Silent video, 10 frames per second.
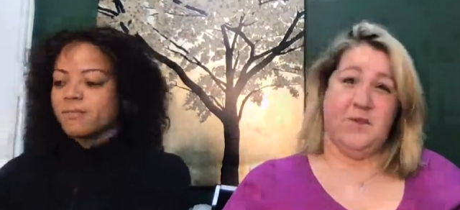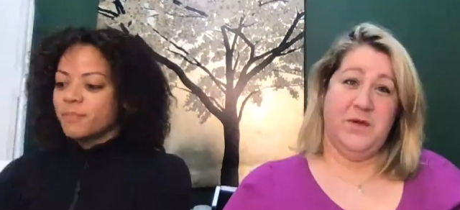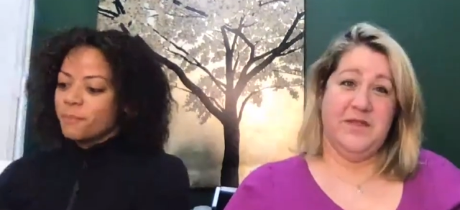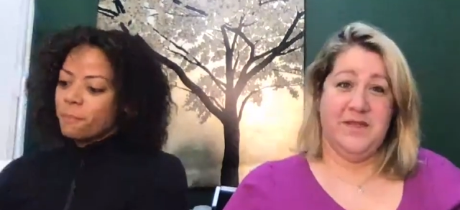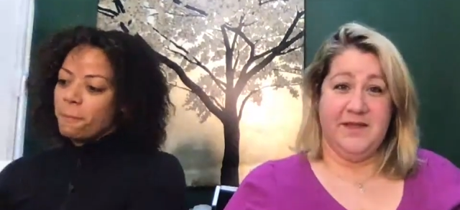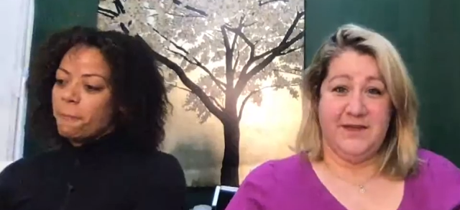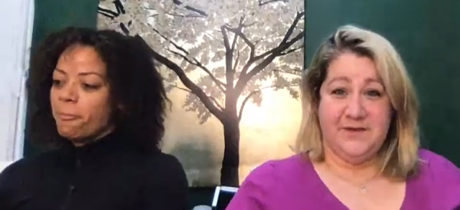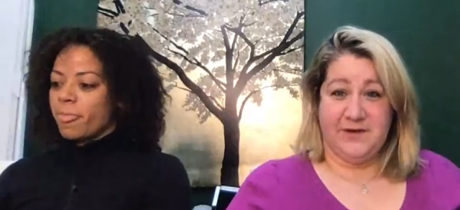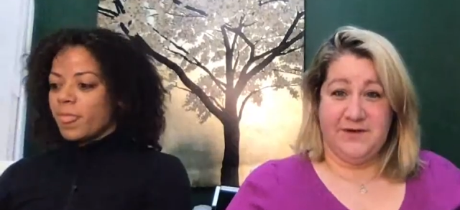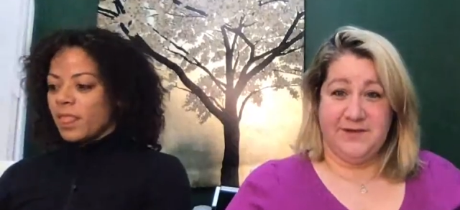Speaker 1: then we think
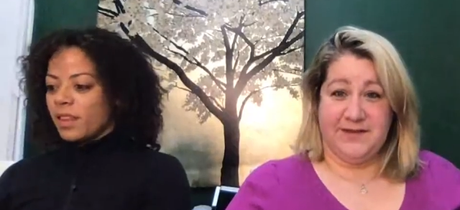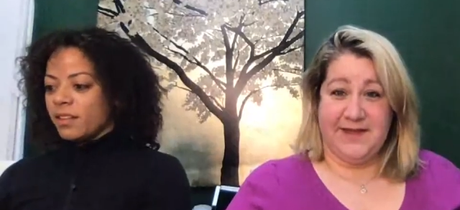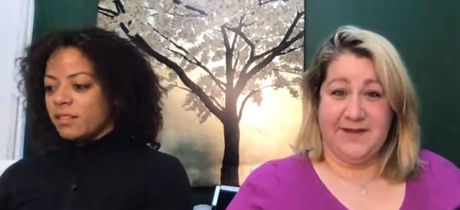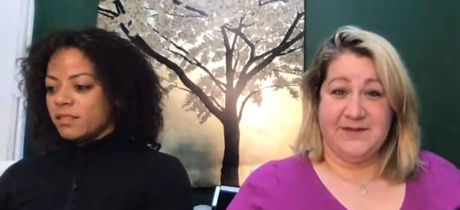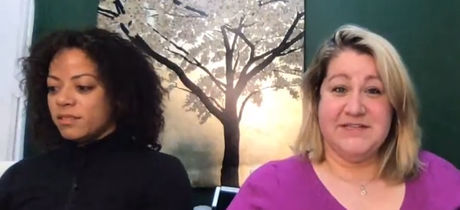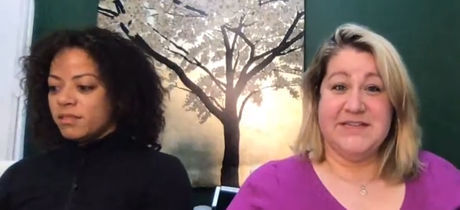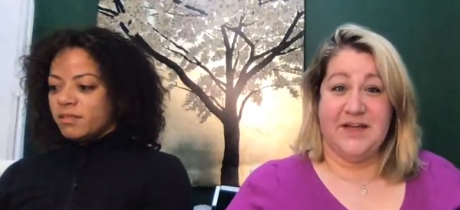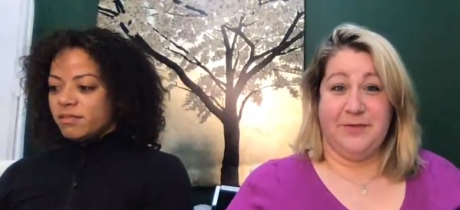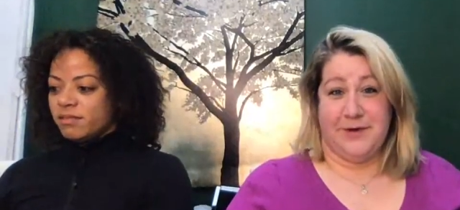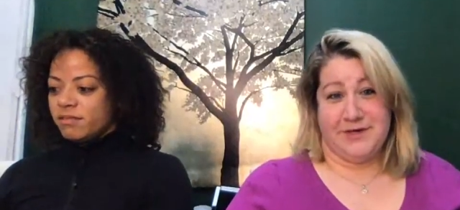they drive like they have a
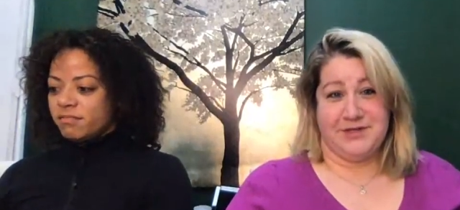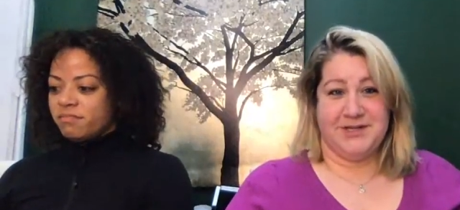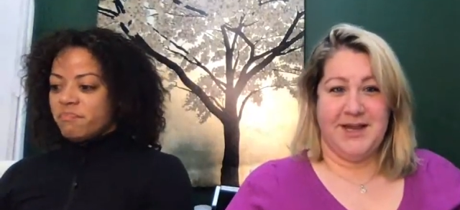death wish,